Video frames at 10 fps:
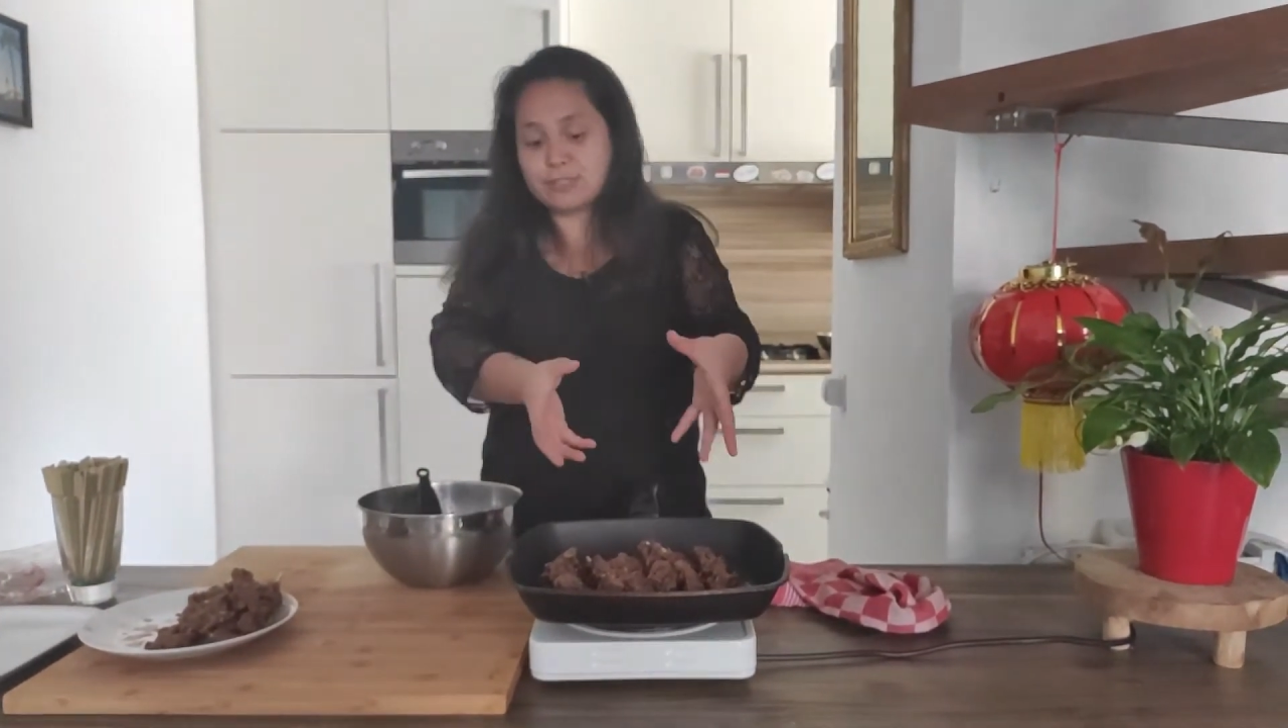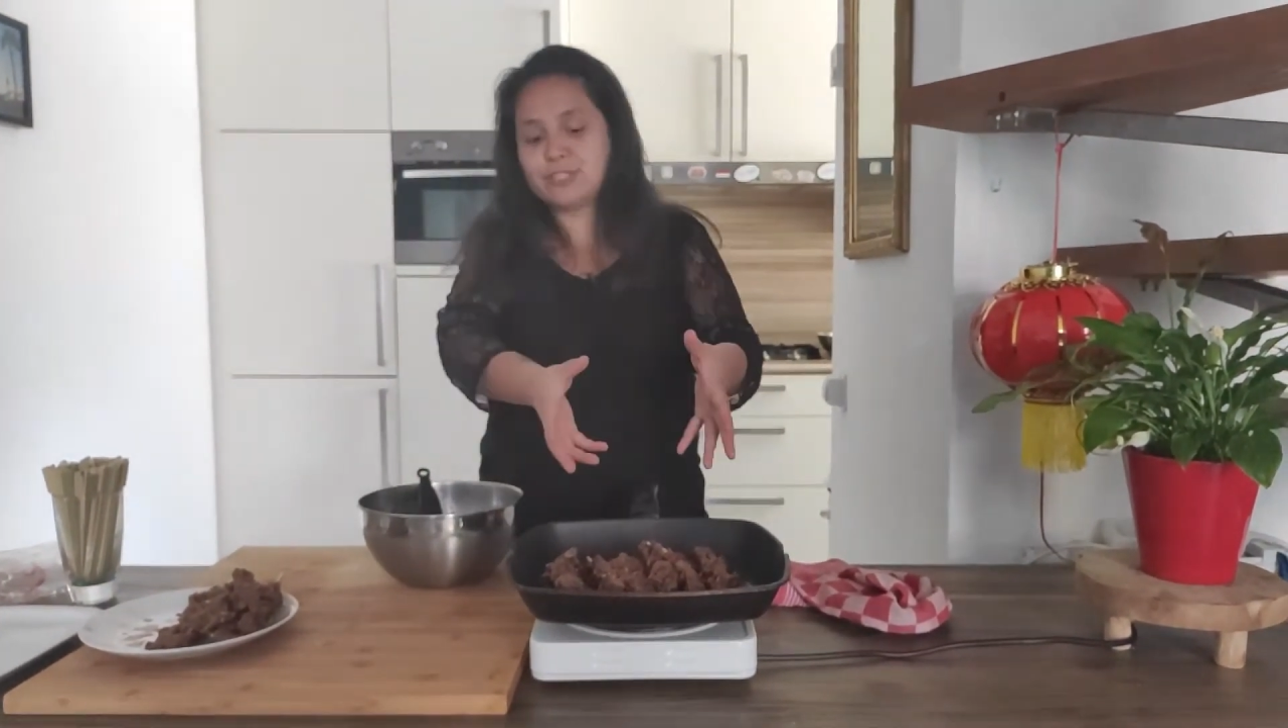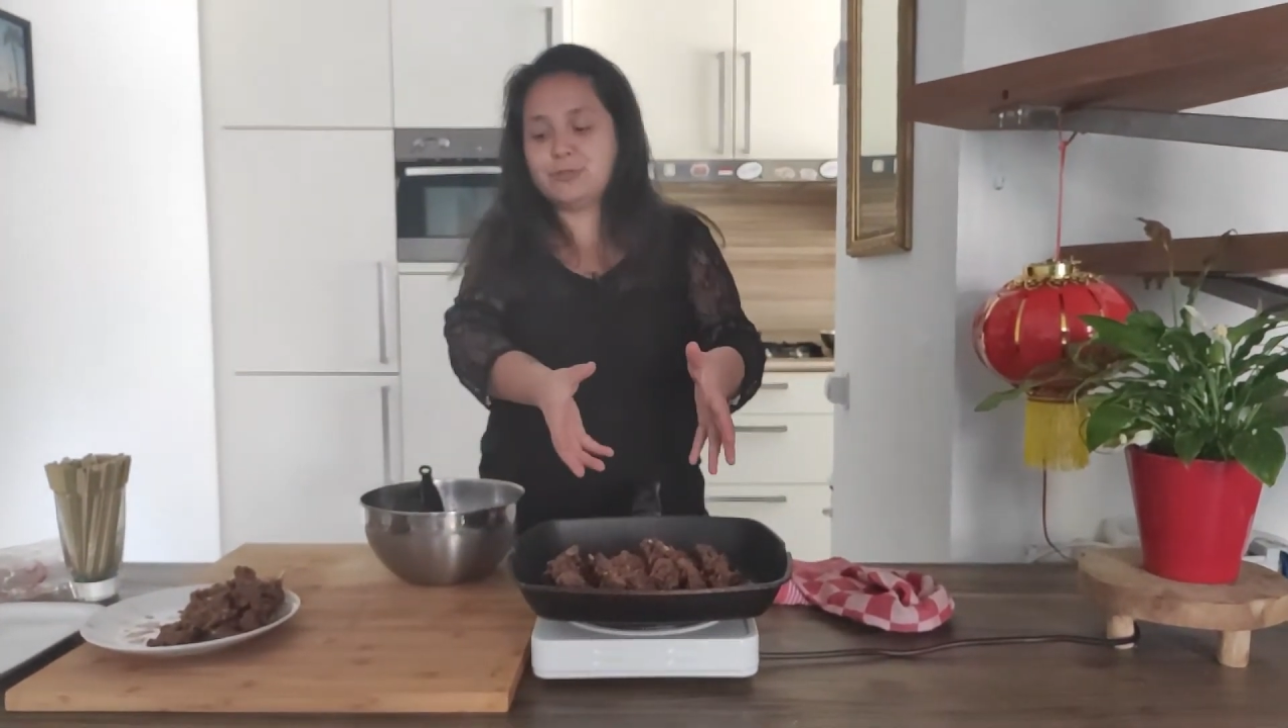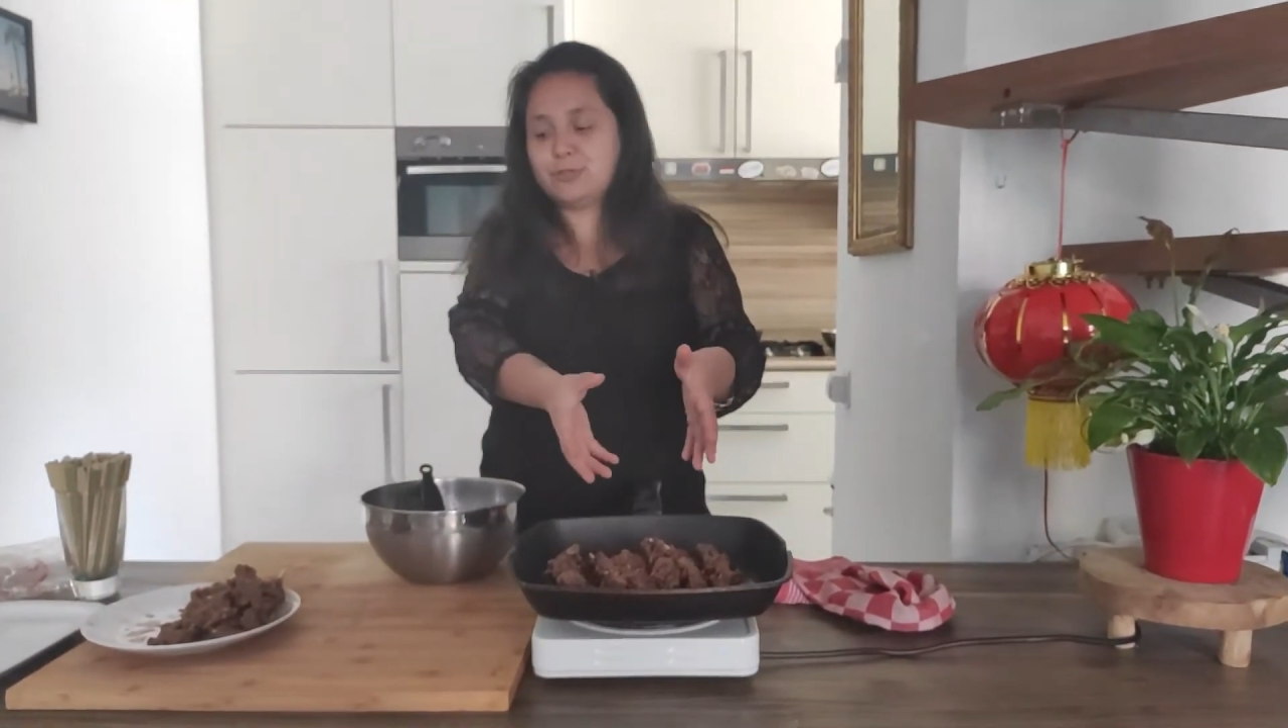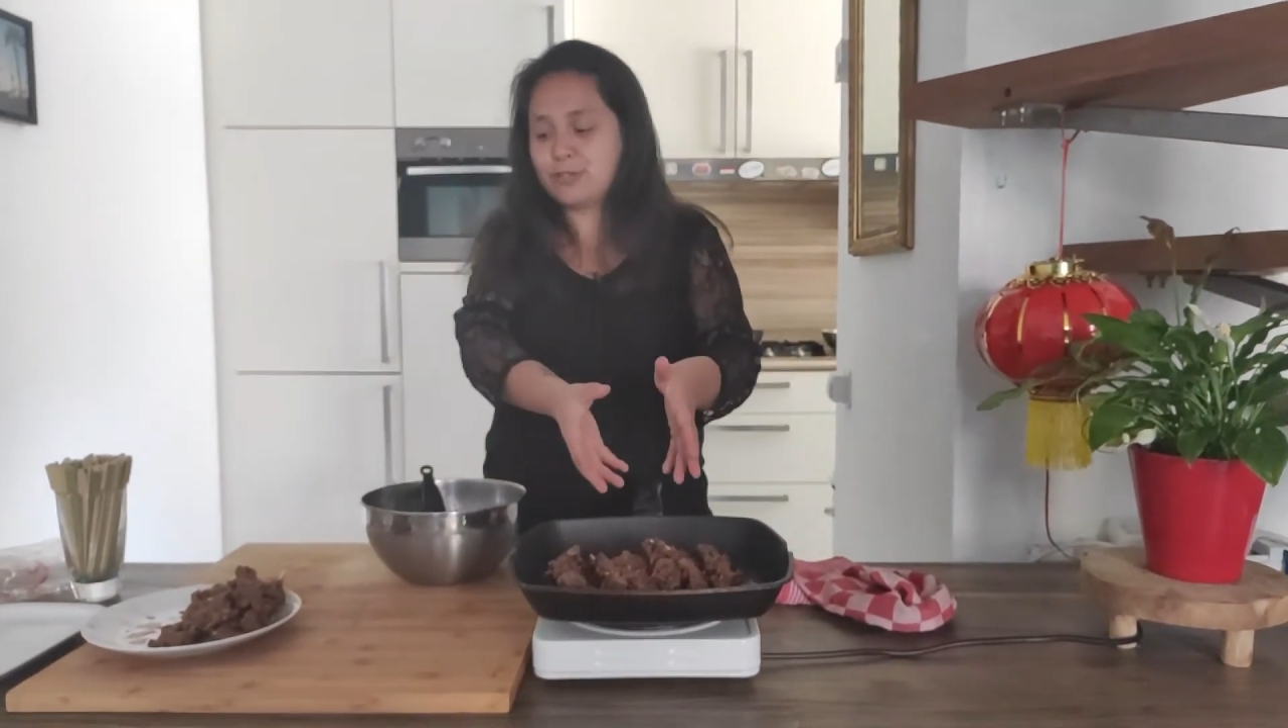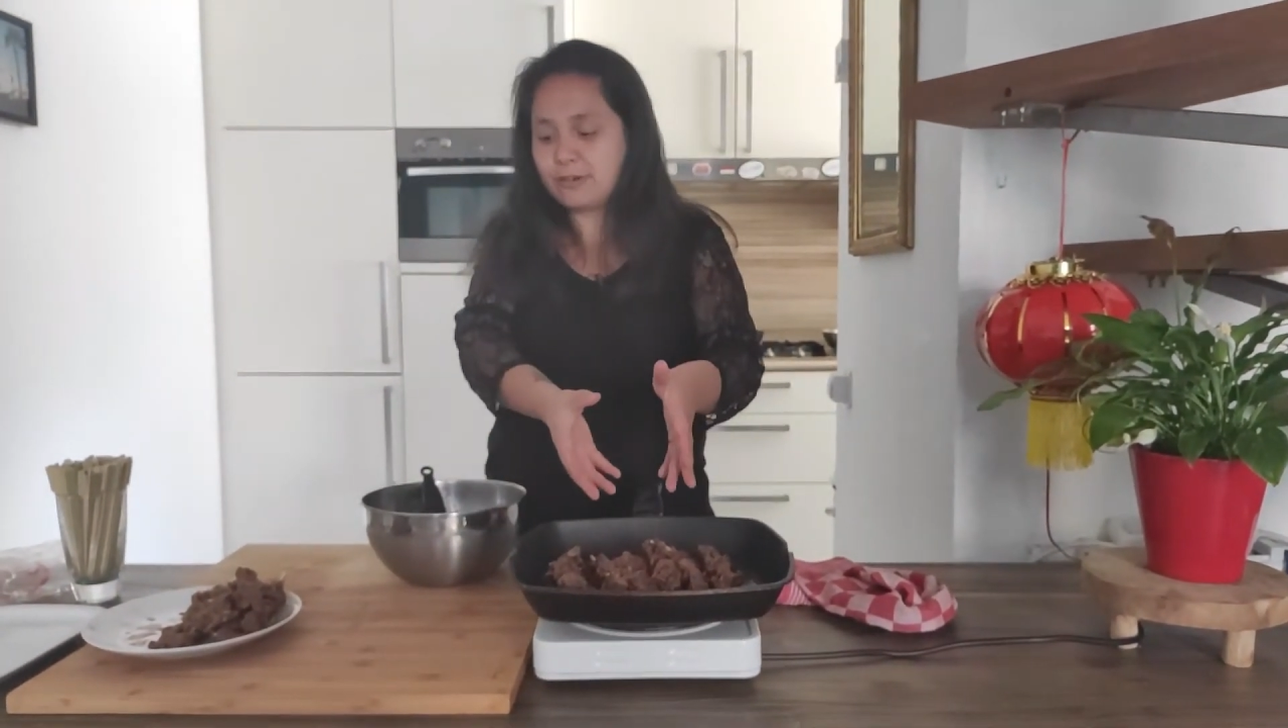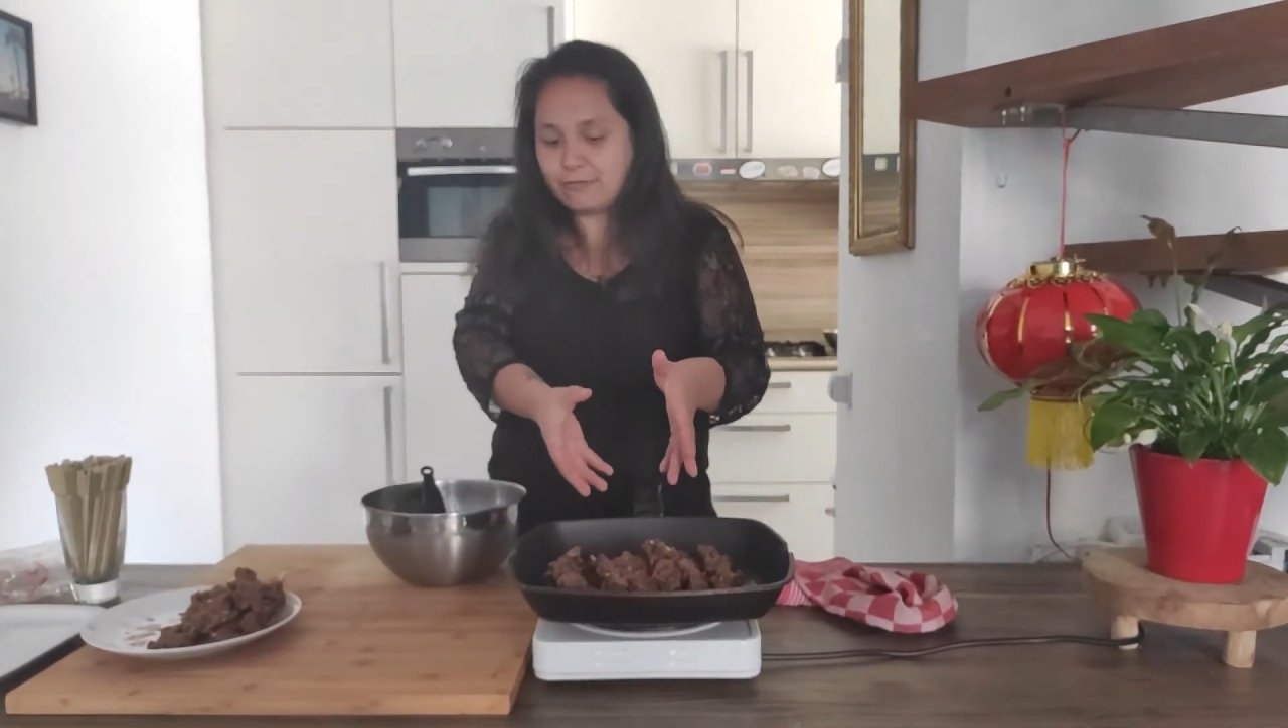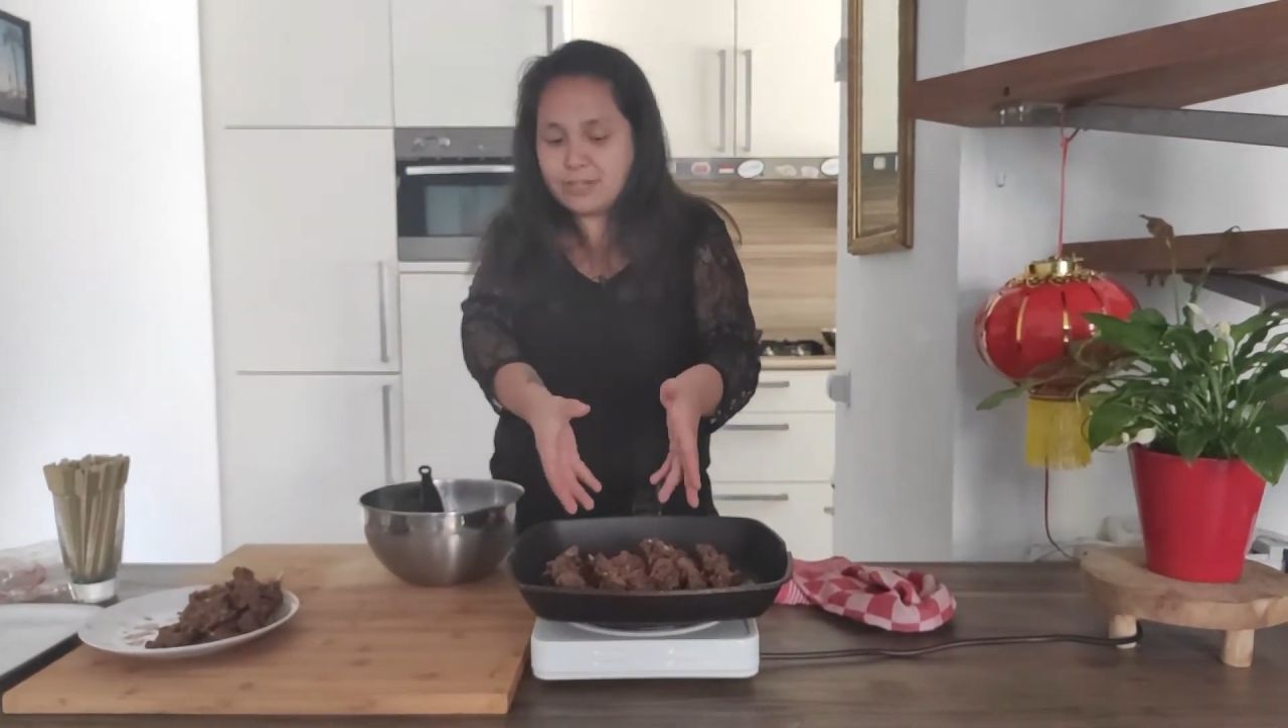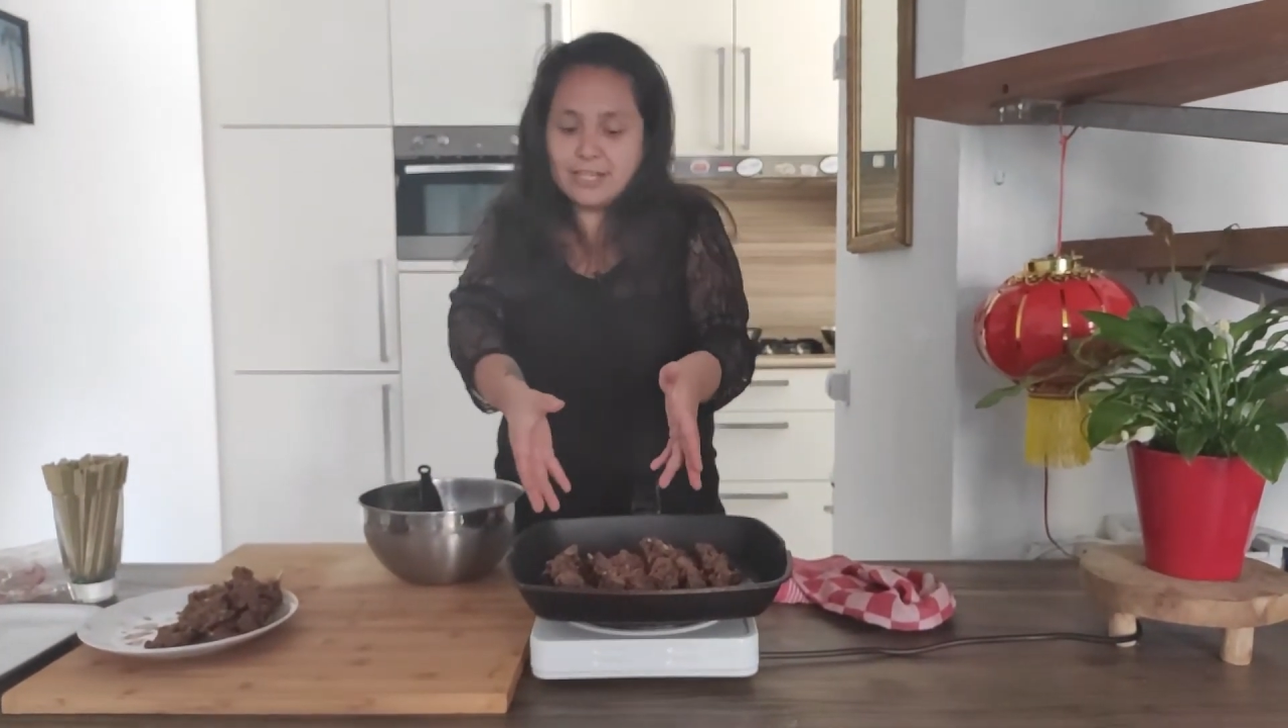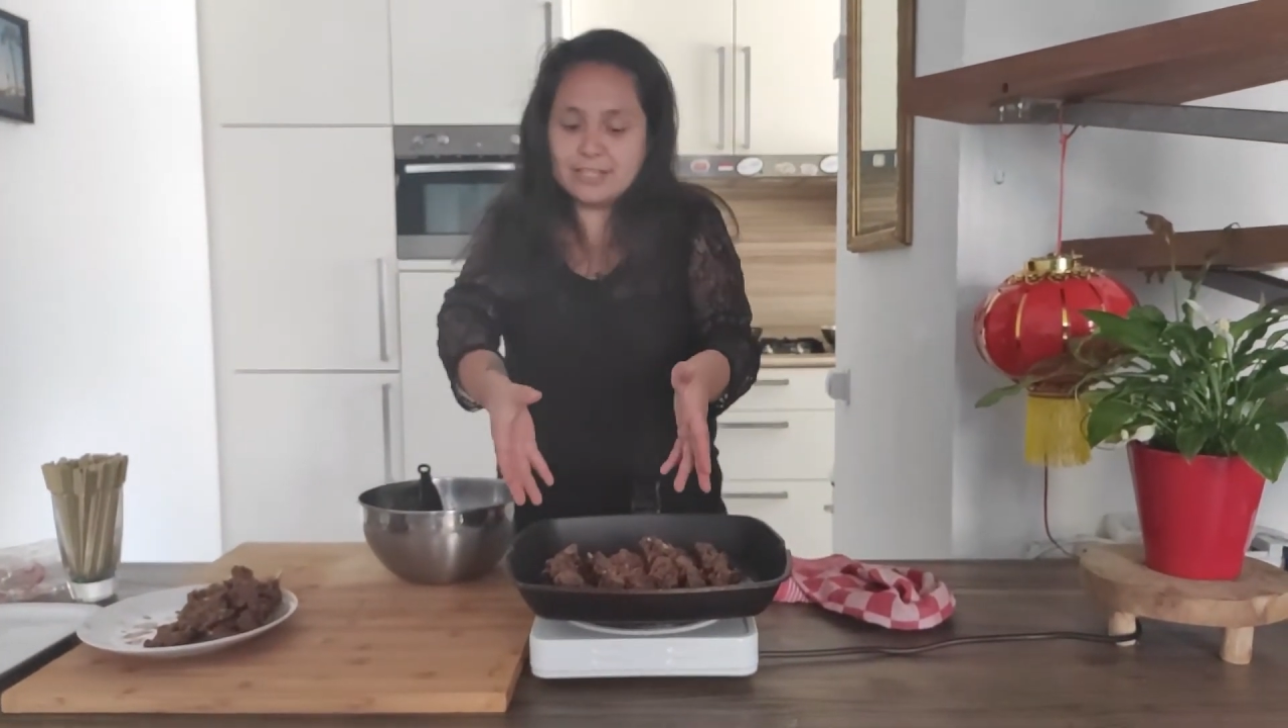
once you serve